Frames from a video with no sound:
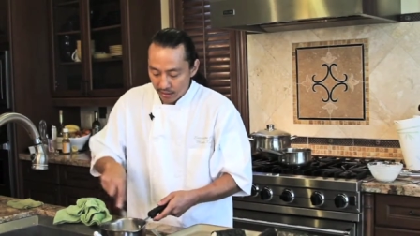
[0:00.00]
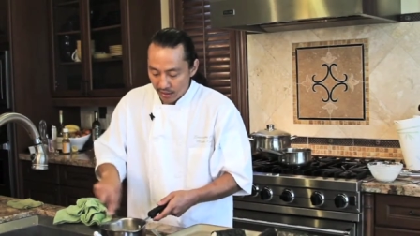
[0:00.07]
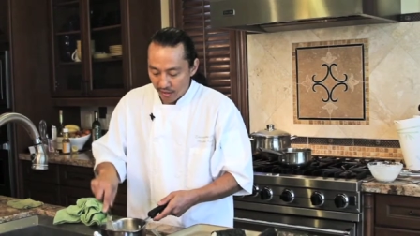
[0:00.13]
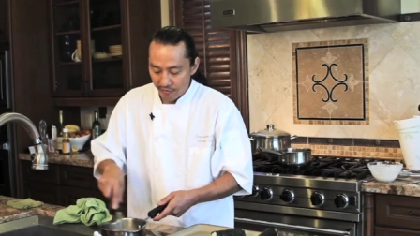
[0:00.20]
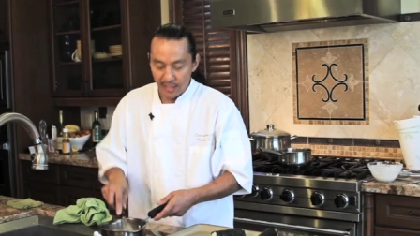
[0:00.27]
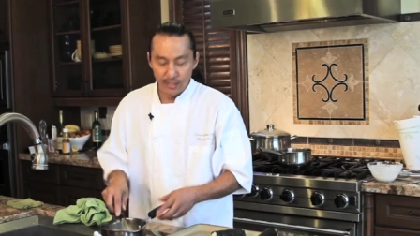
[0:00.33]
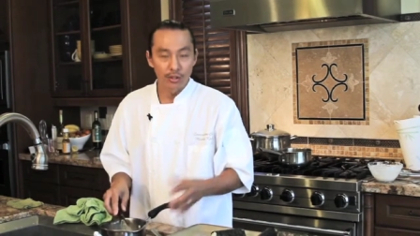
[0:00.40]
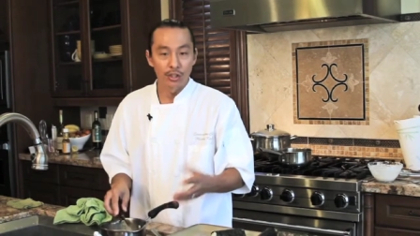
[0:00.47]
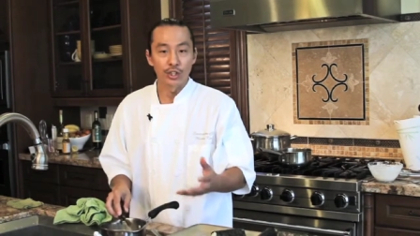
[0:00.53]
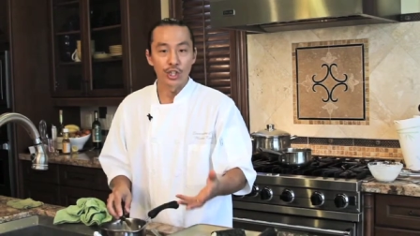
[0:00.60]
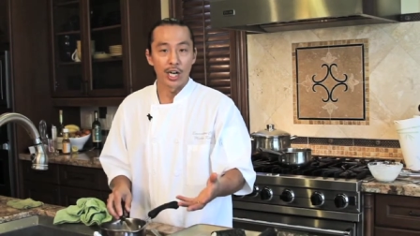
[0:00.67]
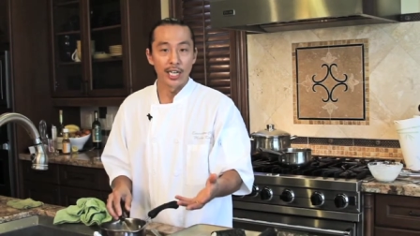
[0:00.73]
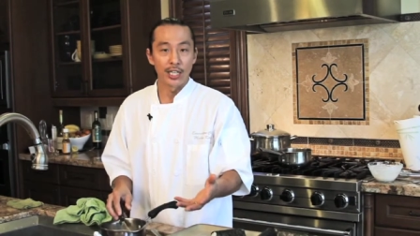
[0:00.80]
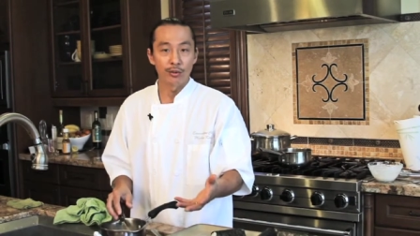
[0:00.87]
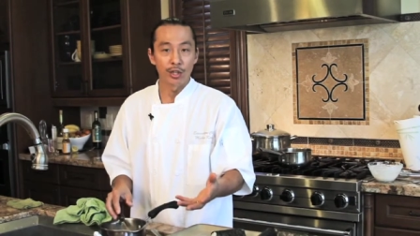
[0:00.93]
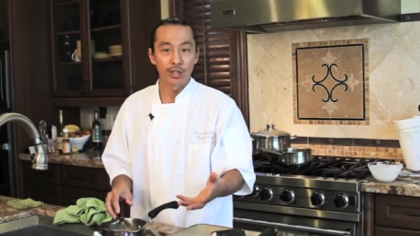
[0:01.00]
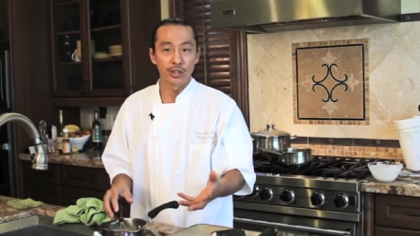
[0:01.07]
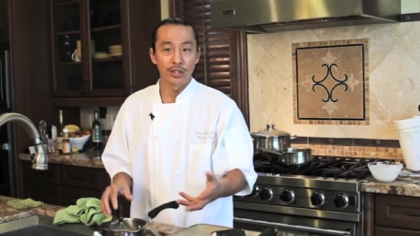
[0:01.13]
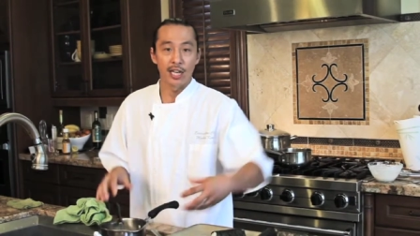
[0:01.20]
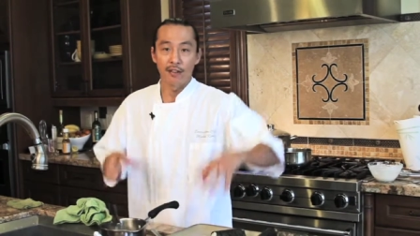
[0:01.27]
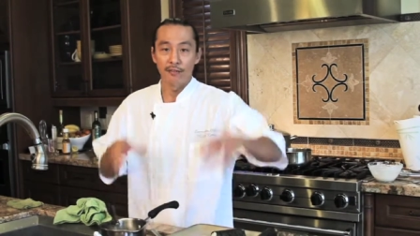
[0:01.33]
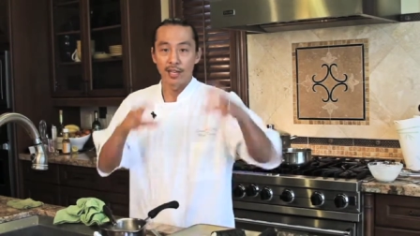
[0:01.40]
If you guys go to a Chinese
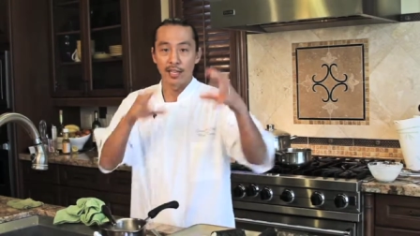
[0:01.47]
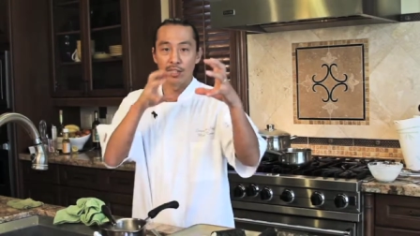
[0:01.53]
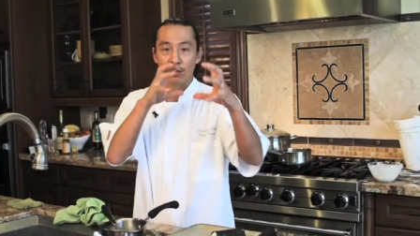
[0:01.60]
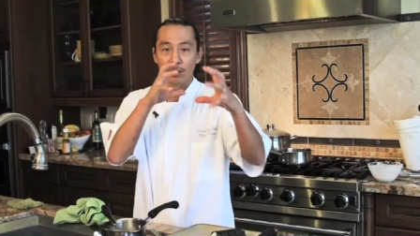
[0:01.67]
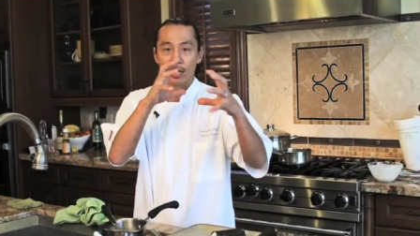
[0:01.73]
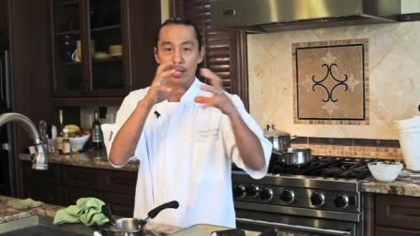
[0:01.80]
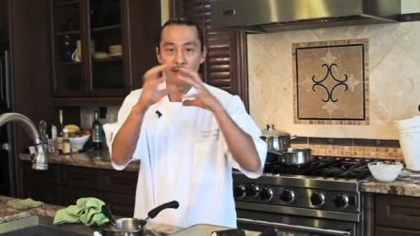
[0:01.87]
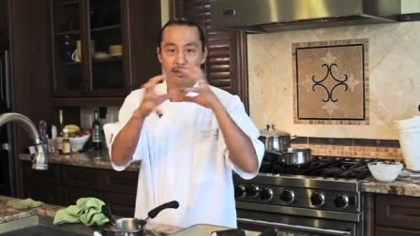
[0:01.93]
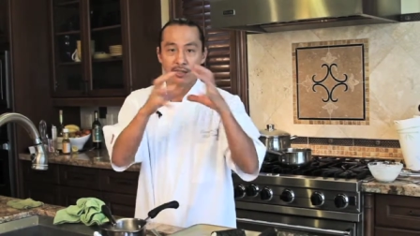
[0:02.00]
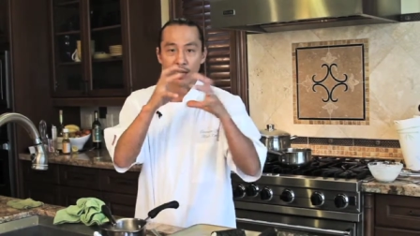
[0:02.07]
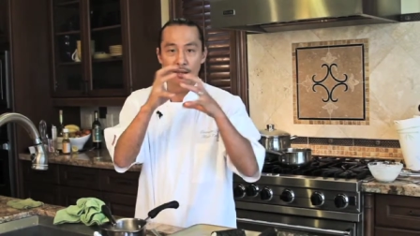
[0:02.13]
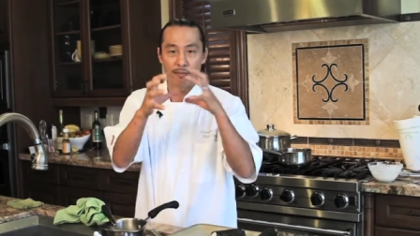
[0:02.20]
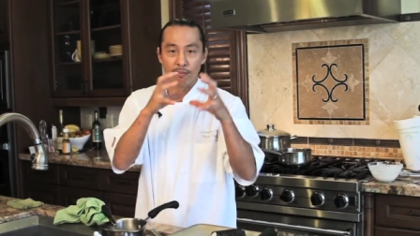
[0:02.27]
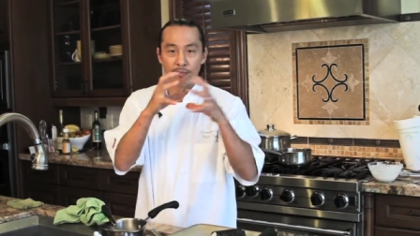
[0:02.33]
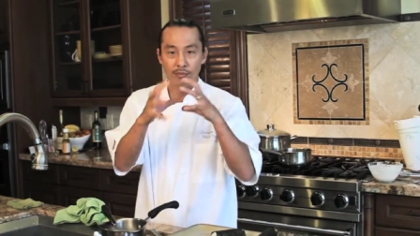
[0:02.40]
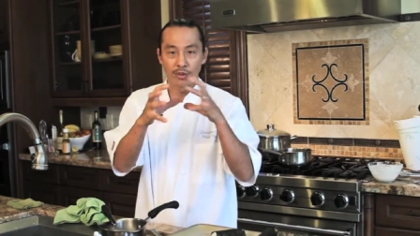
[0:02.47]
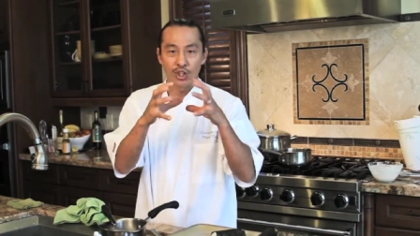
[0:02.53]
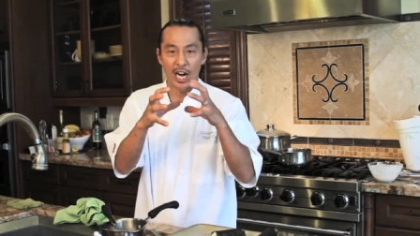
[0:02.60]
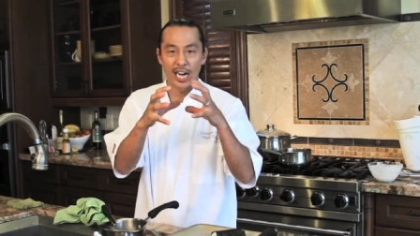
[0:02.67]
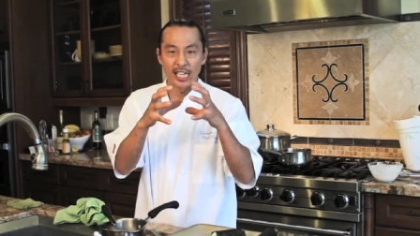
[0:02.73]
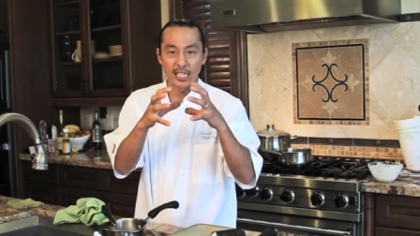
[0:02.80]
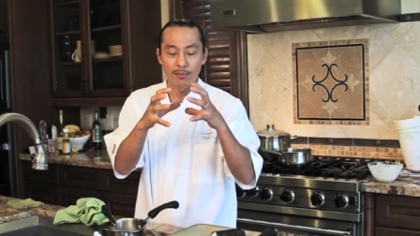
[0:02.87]
restaurant, you have that, you know, that, that
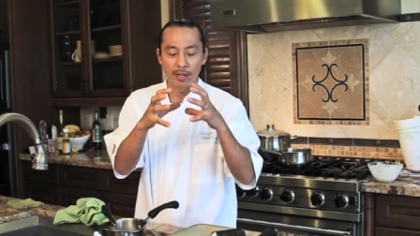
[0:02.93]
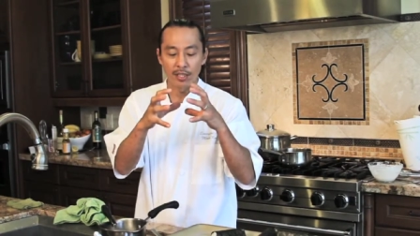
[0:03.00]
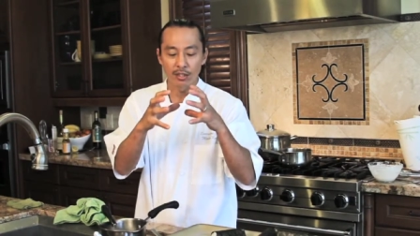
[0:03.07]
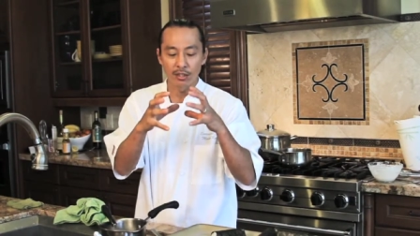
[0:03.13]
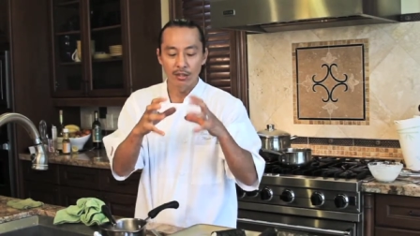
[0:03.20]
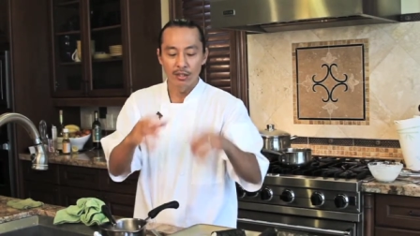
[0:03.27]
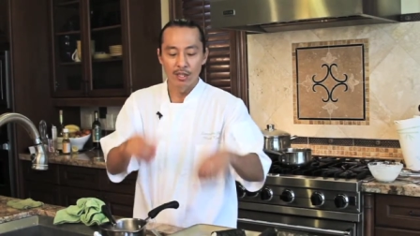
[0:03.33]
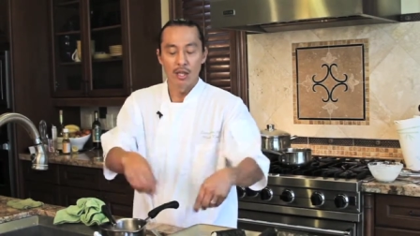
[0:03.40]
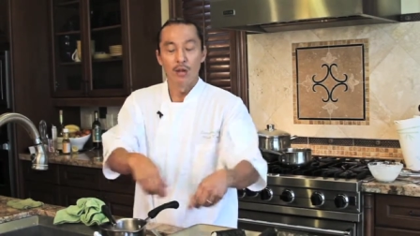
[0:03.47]
Chinese mustard.